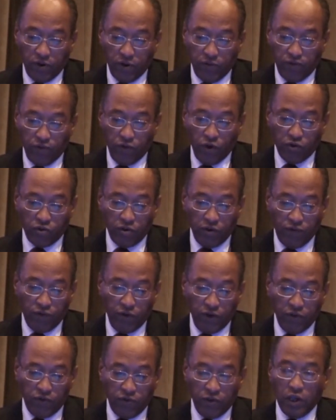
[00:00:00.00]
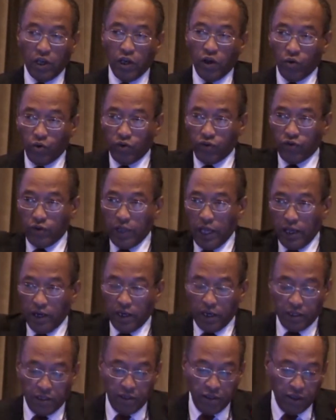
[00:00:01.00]
philosophies which
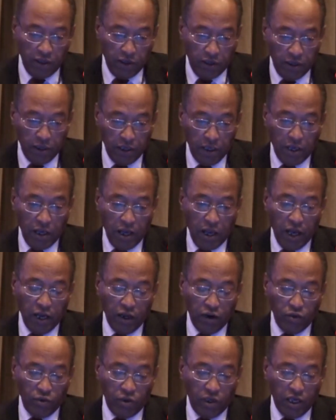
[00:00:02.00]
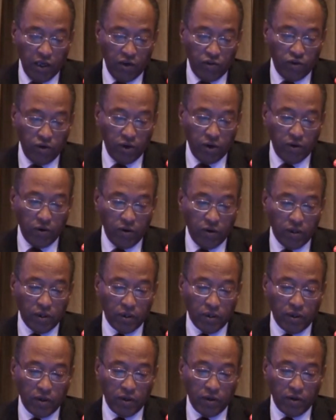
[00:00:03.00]
direct the higher education
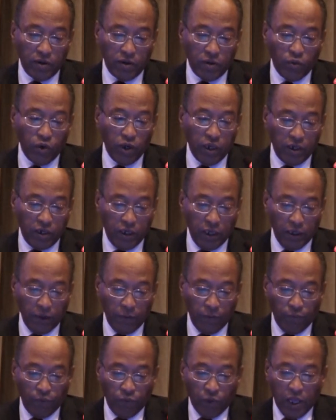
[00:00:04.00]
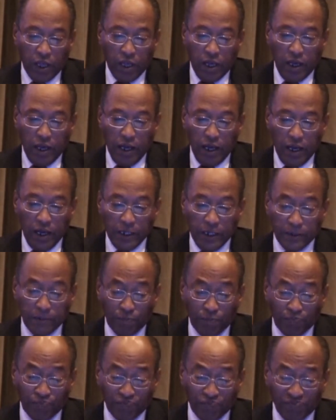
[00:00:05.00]
working.
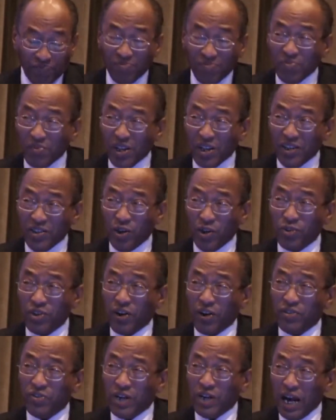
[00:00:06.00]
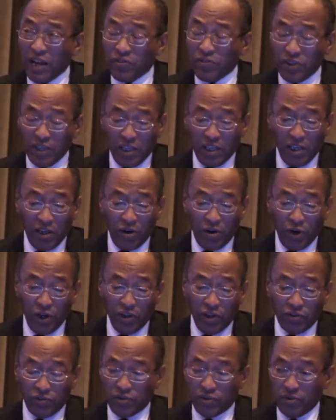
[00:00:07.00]
There's a drastic
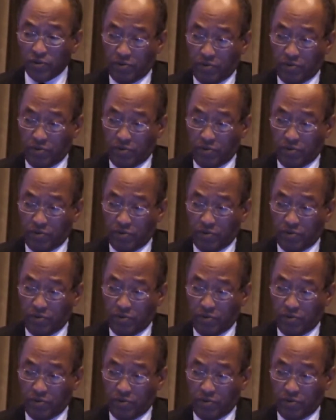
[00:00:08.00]
increase